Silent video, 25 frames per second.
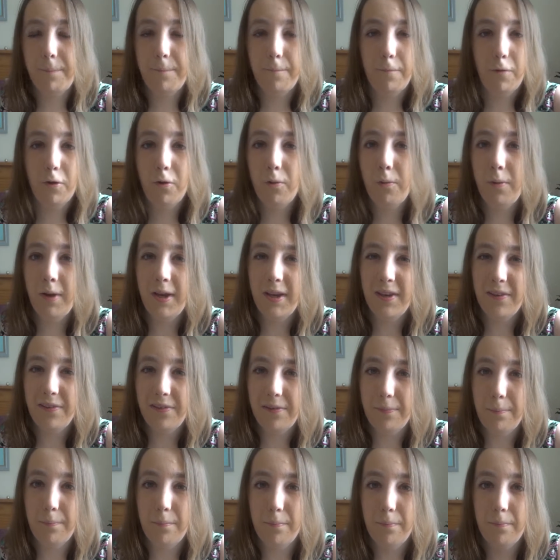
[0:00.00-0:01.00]

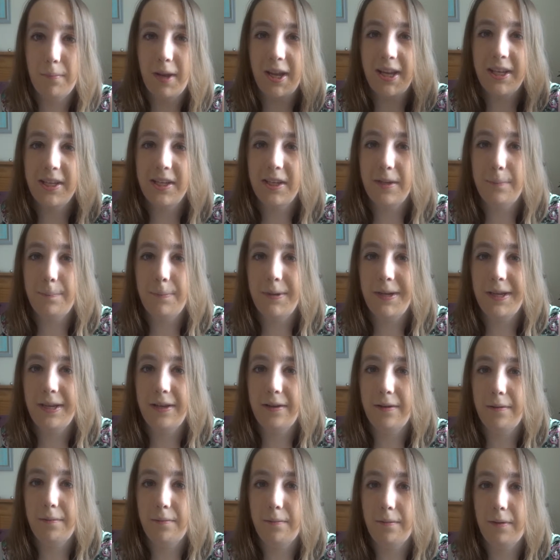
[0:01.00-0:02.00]
always mainly
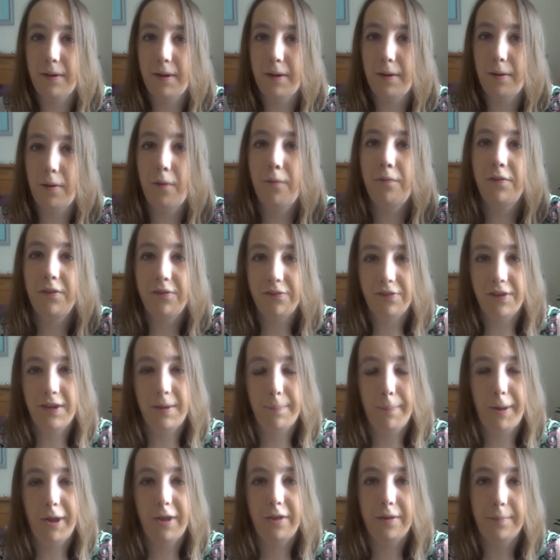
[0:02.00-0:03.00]
been obviously
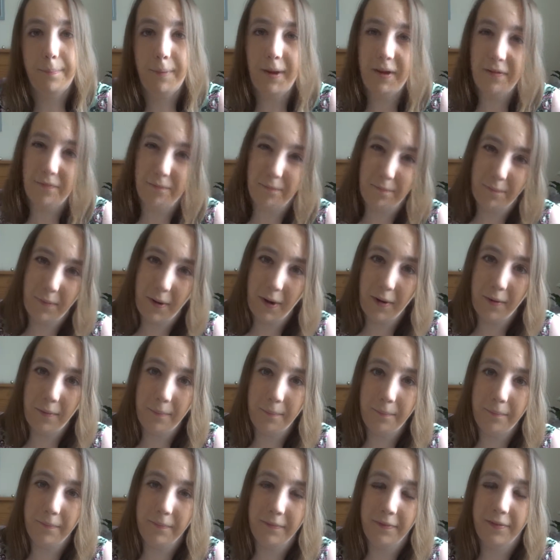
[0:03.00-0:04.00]
about the bath
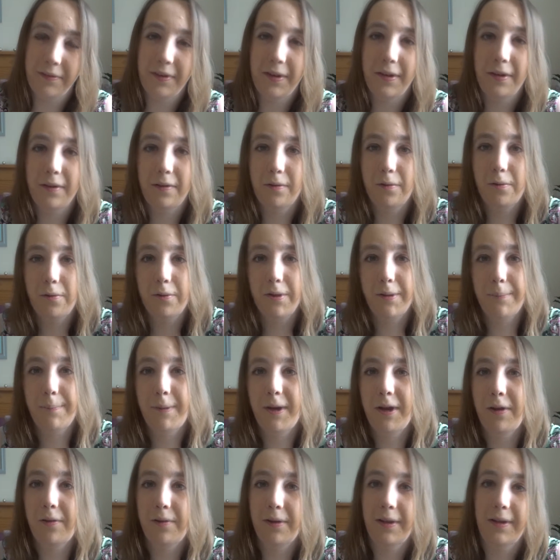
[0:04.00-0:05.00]
bombs and all
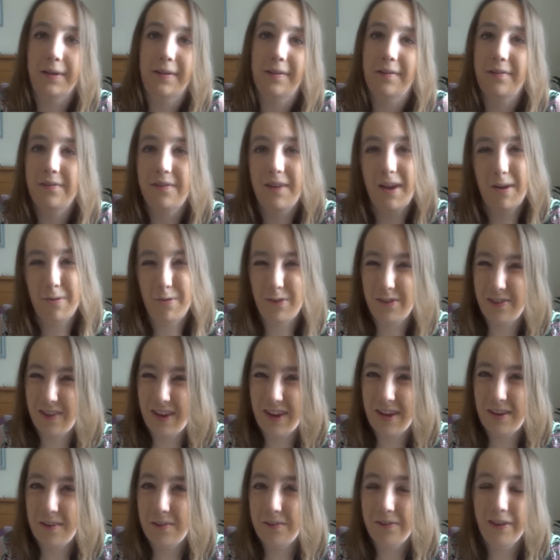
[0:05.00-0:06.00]
about like the shower
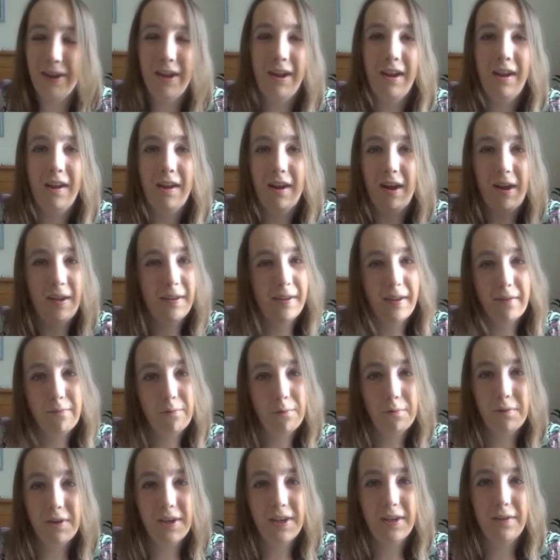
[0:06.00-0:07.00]
gels. I
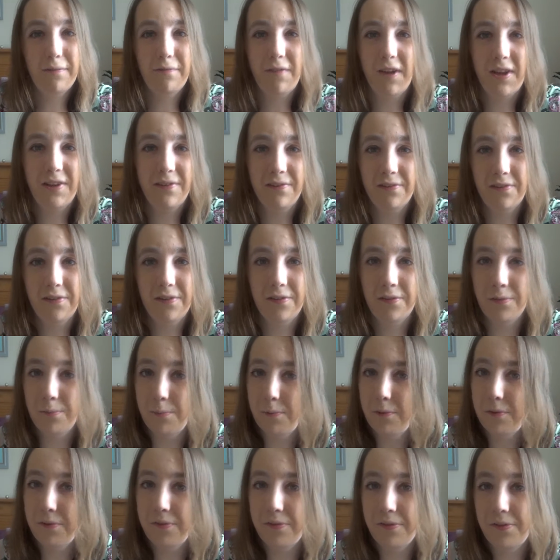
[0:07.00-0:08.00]
never really venture
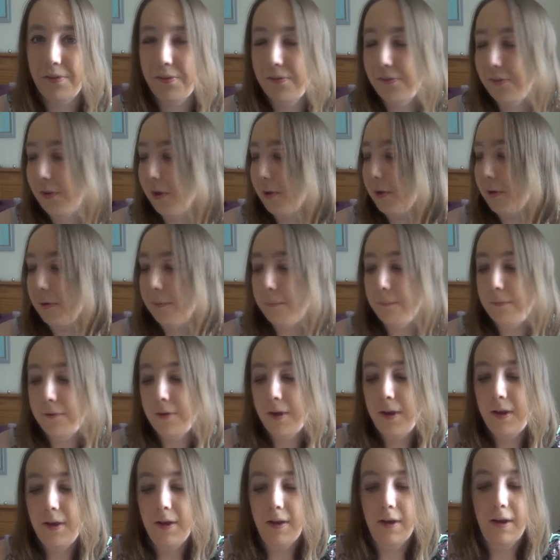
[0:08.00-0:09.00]
towards the soaps,
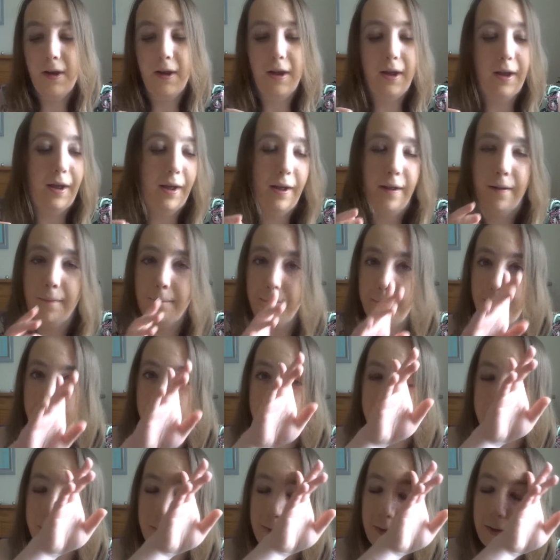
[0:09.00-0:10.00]

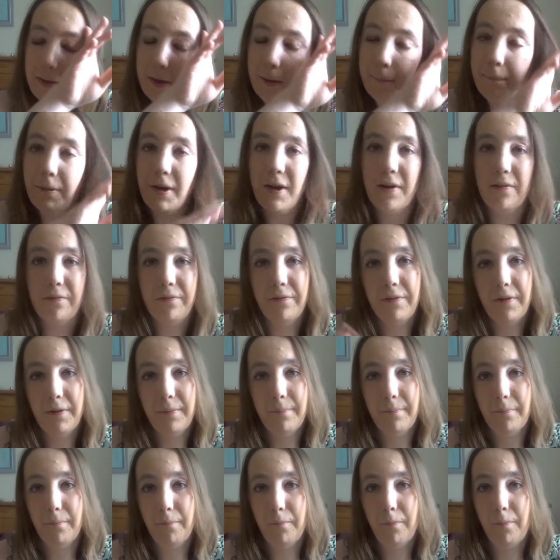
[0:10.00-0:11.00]
apart
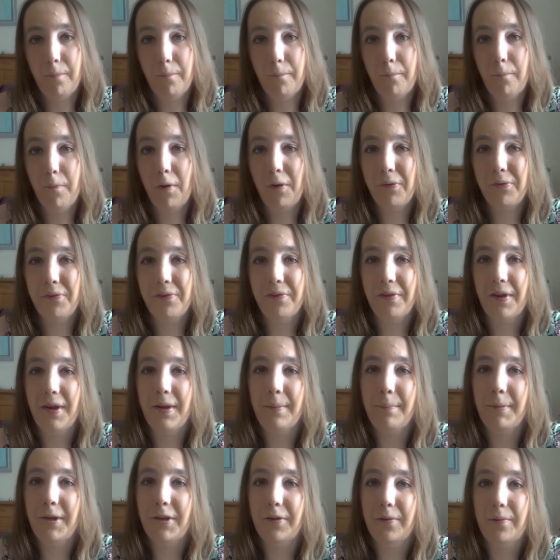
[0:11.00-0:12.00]
from one
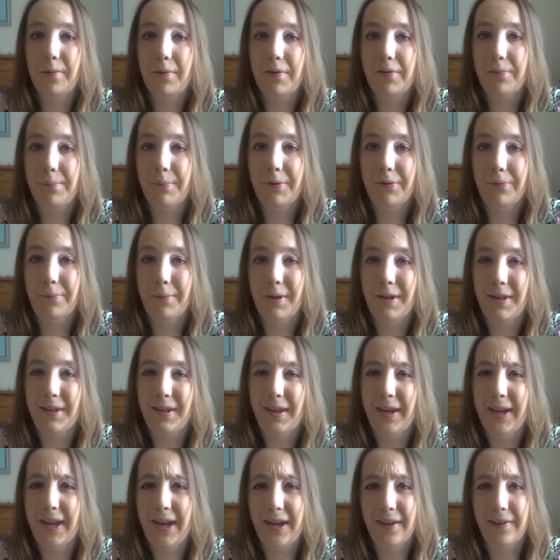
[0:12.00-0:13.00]
time at Christmas when
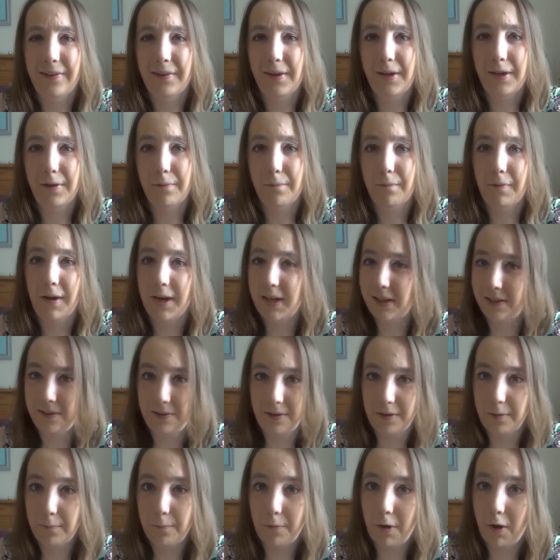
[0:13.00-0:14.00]
they had like
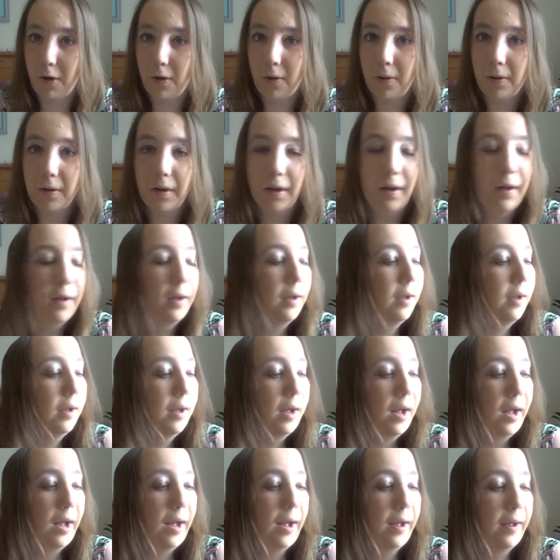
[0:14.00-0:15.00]
Reindeer Rock.
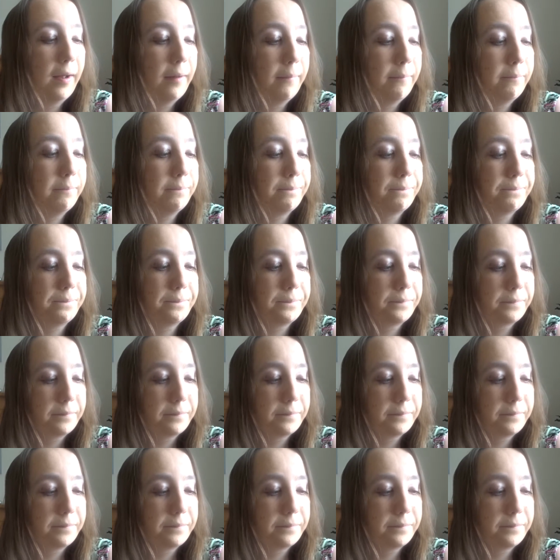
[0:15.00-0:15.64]
But